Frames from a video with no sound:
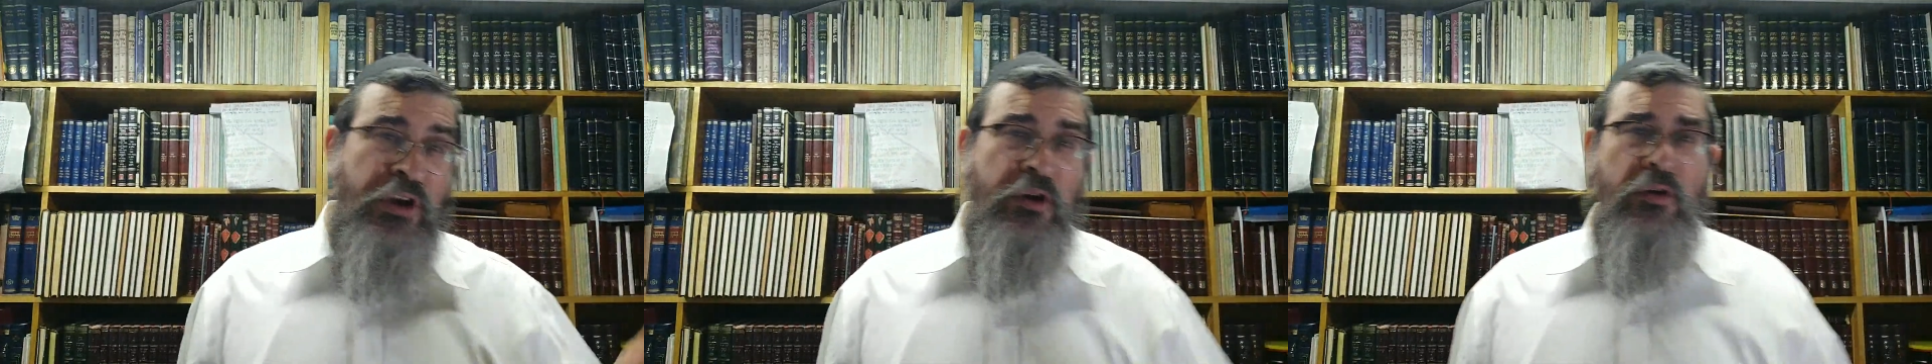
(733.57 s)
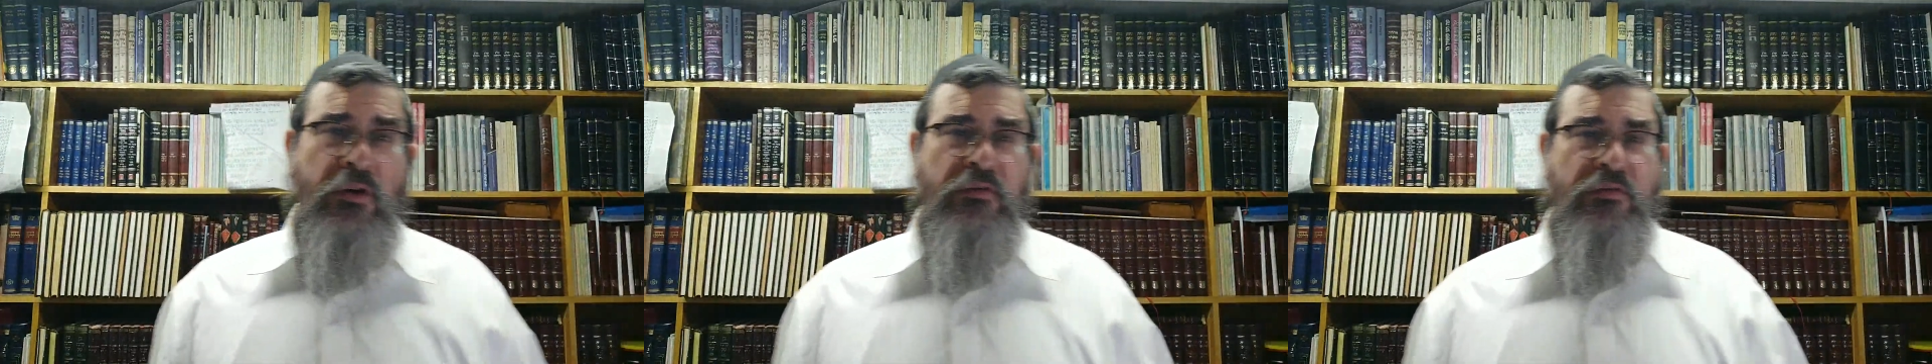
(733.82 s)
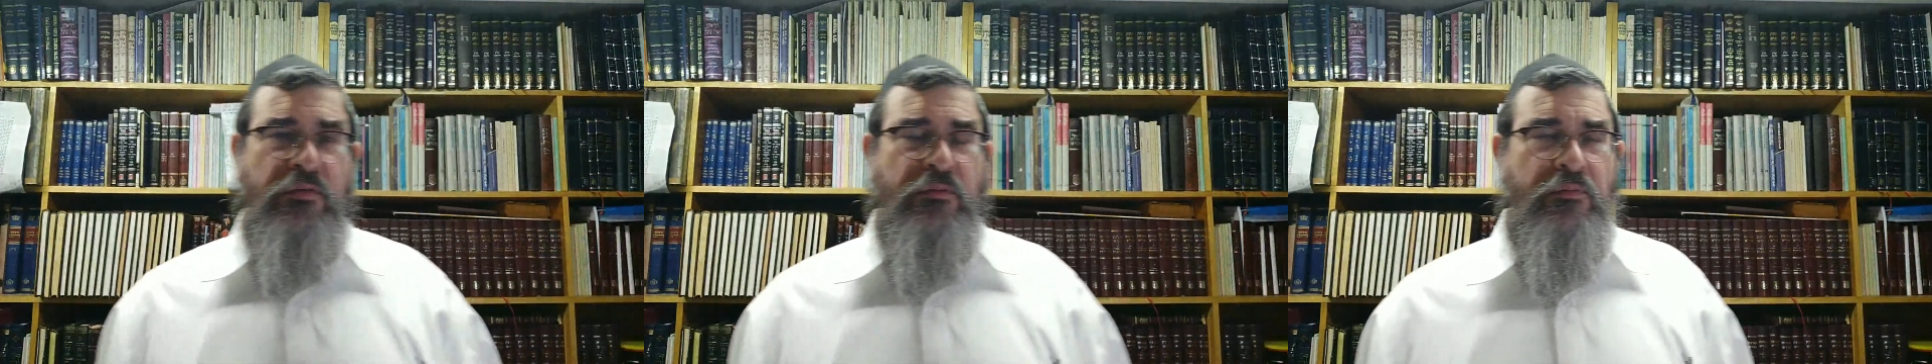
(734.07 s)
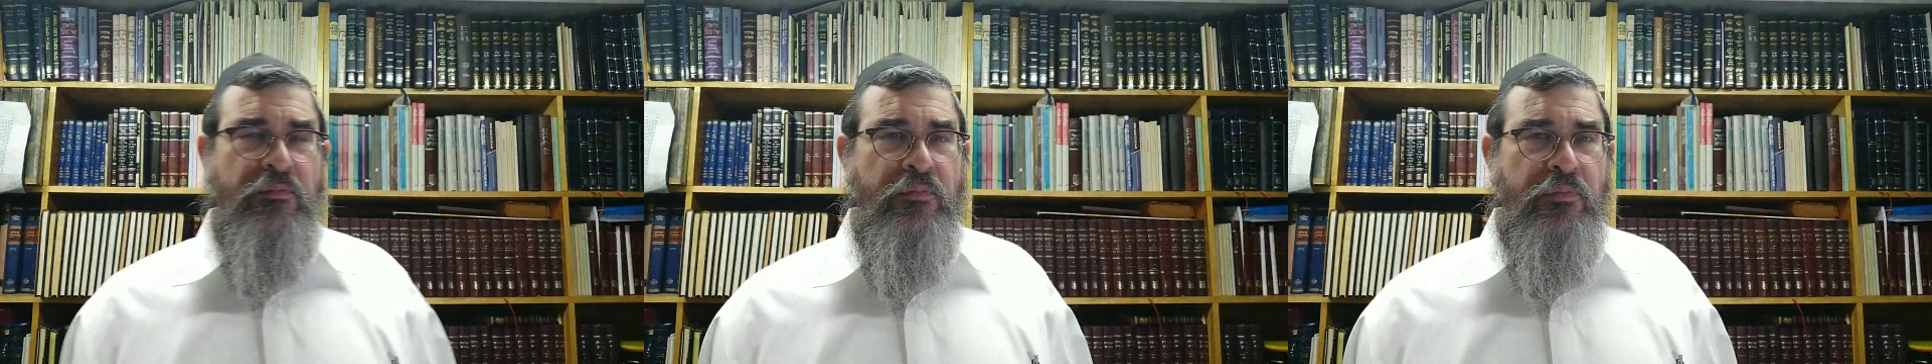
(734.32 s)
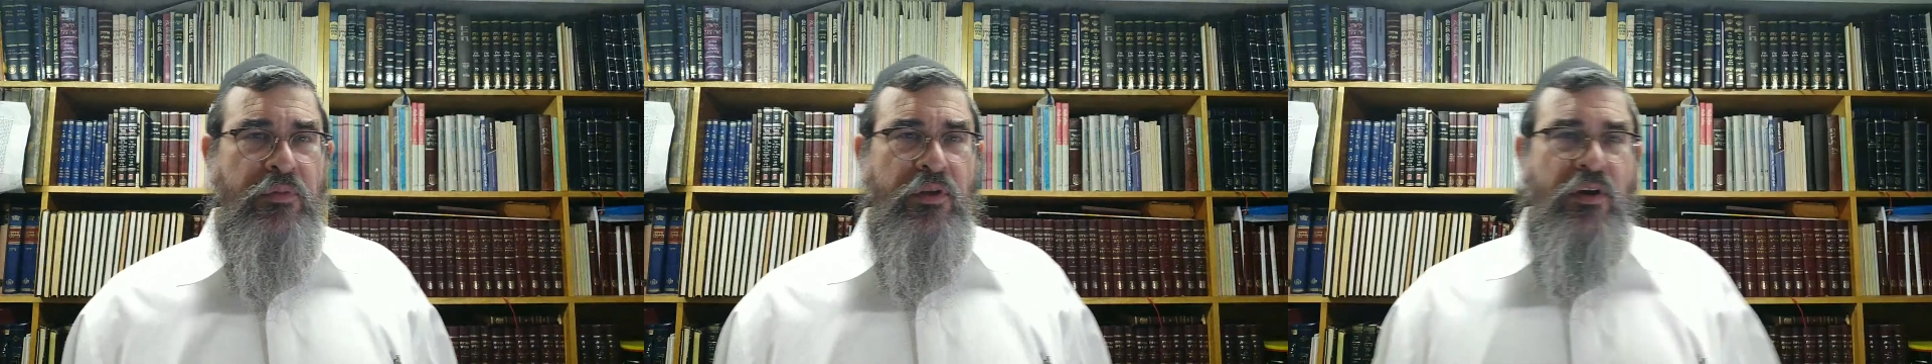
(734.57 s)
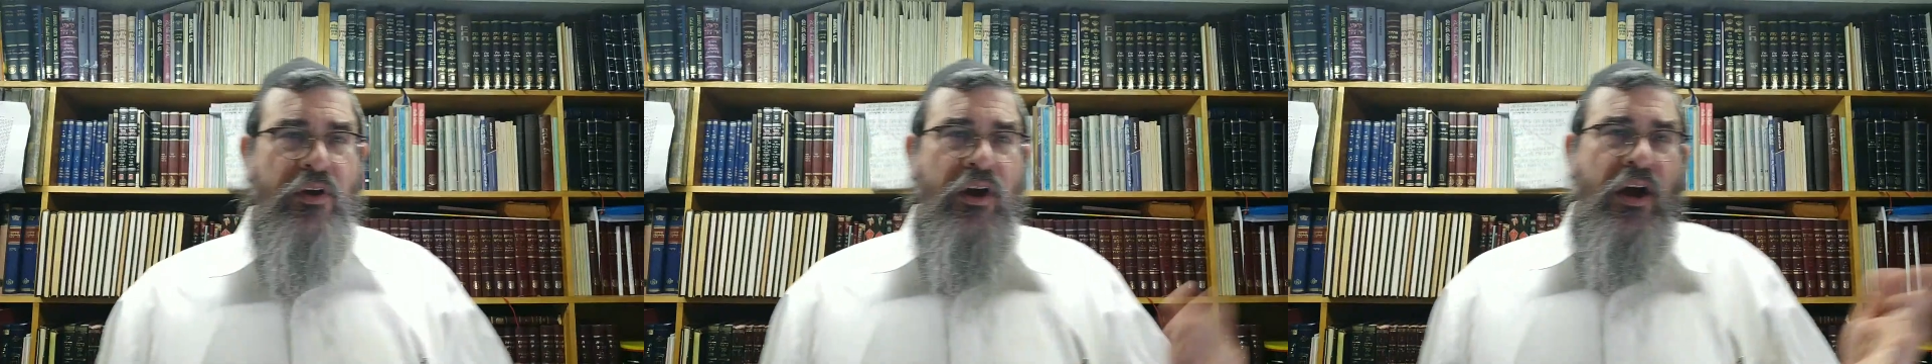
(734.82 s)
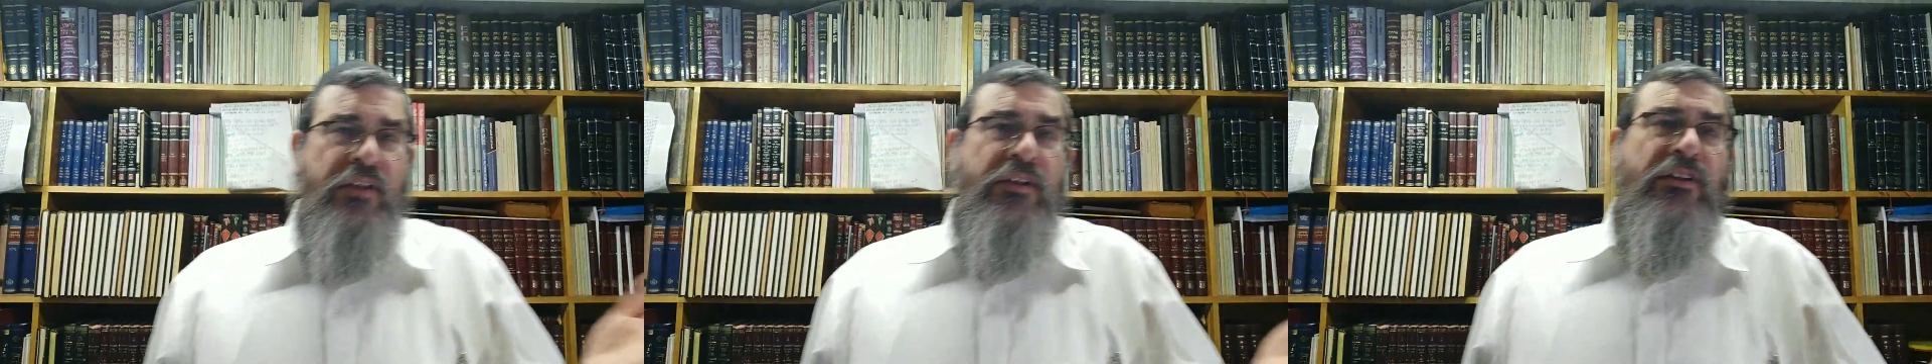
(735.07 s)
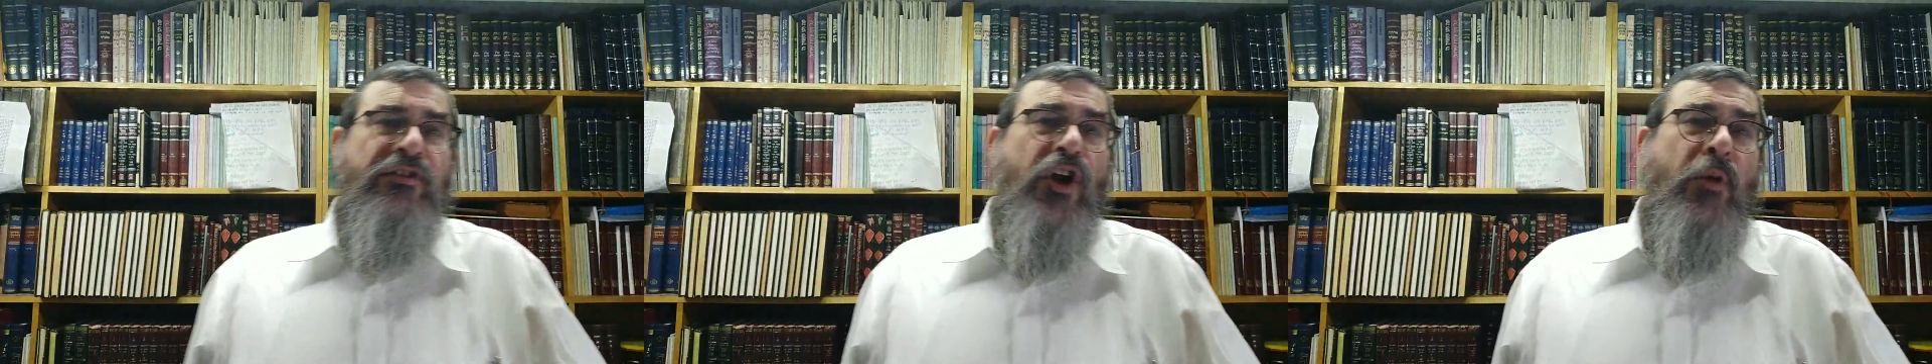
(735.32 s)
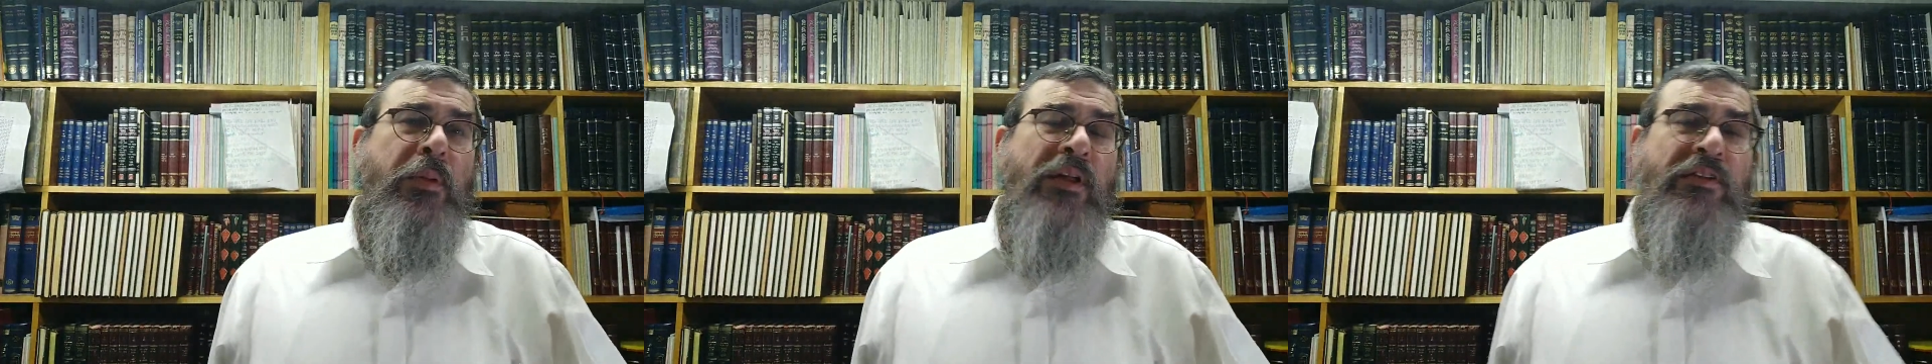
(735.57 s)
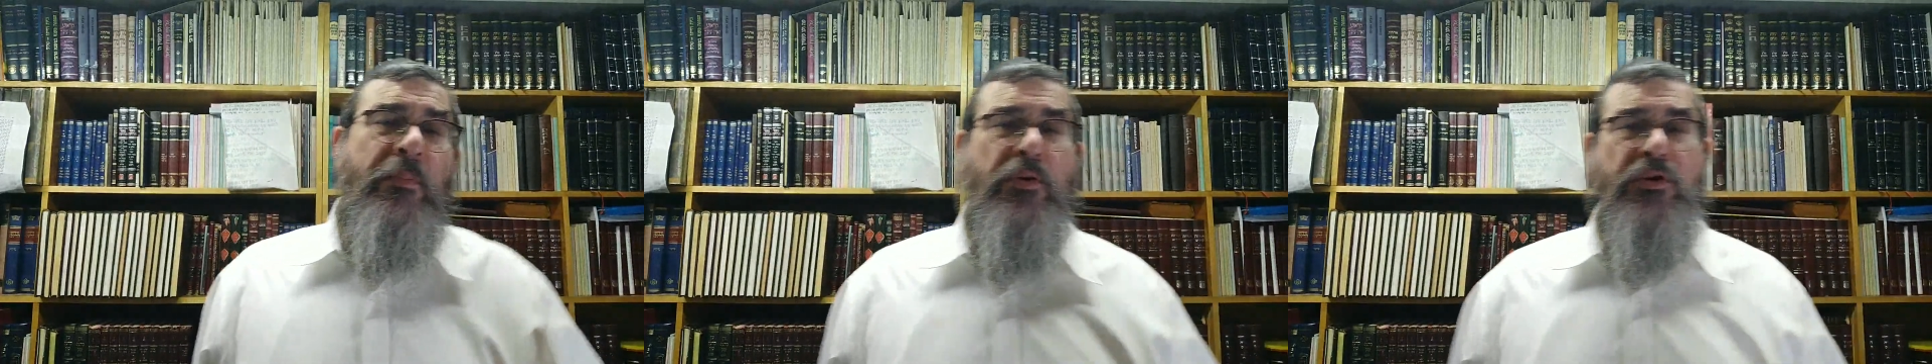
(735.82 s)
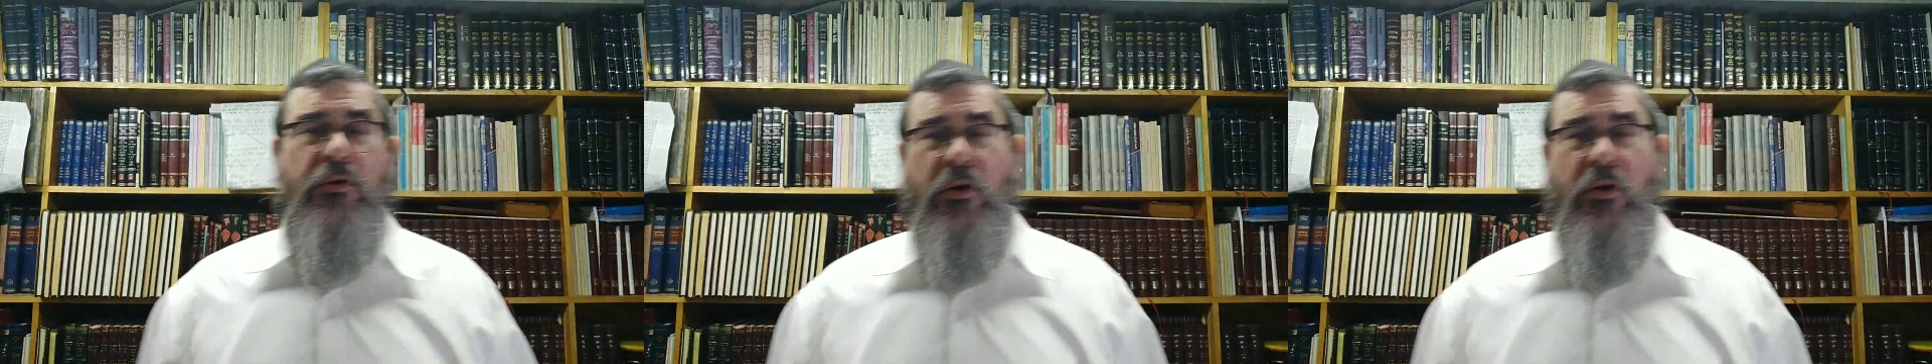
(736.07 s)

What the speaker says: it off until there's no place to push it